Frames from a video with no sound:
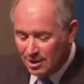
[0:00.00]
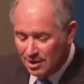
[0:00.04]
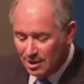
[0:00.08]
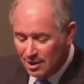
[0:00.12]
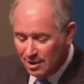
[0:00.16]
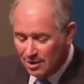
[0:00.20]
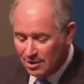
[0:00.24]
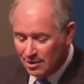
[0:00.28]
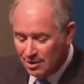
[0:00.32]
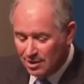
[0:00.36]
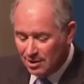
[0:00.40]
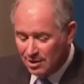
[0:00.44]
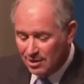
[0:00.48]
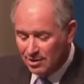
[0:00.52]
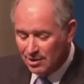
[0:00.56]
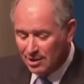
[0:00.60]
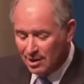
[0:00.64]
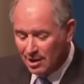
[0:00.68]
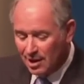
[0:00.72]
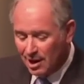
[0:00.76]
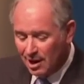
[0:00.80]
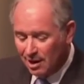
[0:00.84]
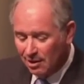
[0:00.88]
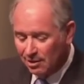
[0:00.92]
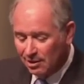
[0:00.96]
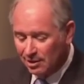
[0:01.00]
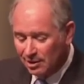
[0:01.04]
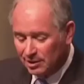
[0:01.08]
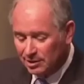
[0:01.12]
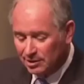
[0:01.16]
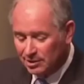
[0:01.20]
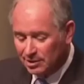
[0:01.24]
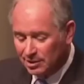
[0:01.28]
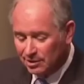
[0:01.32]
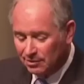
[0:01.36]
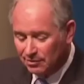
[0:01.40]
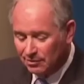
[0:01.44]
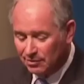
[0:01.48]
the, the,
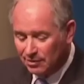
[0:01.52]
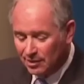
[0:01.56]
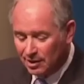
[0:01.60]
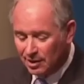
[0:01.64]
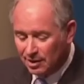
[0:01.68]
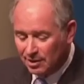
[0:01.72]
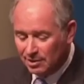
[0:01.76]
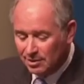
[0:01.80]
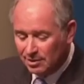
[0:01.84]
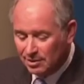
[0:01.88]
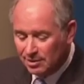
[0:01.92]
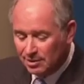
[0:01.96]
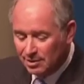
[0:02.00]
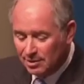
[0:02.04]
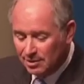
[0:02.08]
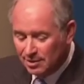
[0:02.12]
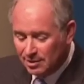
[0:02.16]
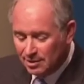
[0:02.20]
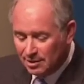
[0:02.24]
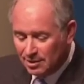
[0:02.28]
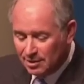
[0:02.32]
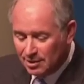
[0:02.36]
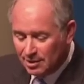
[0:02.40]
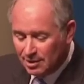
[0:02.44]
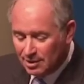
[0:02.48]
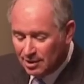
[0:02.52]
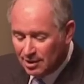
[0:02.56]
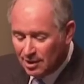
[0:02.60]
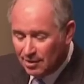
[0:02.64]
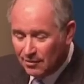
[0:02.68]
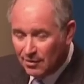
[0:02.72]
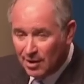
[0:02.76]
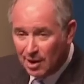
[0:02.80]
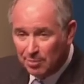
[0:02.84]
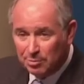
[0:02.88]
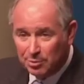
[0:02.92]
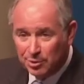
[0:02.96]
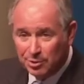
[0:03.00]
areas of, uh,
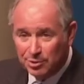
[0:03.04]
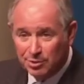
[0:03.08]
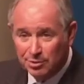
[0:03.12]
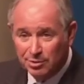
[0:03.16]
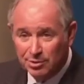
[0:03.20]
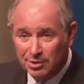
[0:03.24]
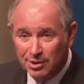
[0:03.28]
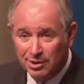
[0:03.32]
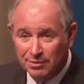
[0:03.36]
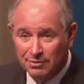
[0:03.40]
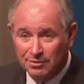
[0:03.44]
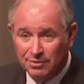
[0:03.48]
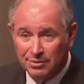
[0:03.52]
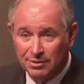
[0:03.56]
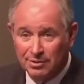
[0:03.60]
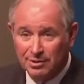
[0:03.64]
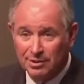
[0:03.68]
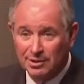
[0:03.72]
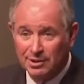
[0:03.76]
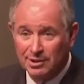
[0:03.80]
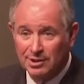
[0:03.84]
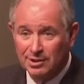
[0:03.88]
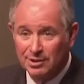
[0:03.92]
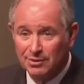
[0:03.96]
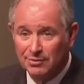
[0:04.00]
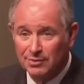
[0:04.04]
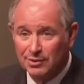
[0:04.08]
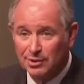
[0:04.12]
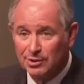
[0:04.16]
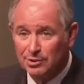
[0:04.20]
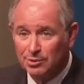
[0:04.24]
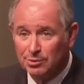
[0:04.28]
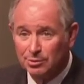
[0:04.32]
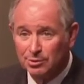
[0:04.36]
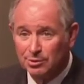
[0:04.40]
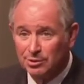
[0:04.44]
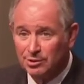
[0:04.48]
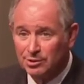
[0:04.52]
of opportunity for
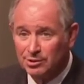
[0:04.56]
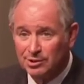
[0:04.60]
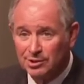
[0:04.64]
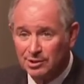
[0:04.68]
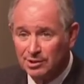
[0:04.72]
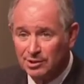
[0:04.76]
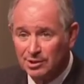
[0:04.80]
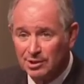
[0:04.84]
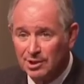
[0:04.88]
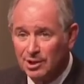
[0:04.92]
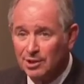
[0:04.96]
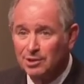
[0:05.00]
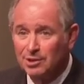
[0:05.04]
individuals and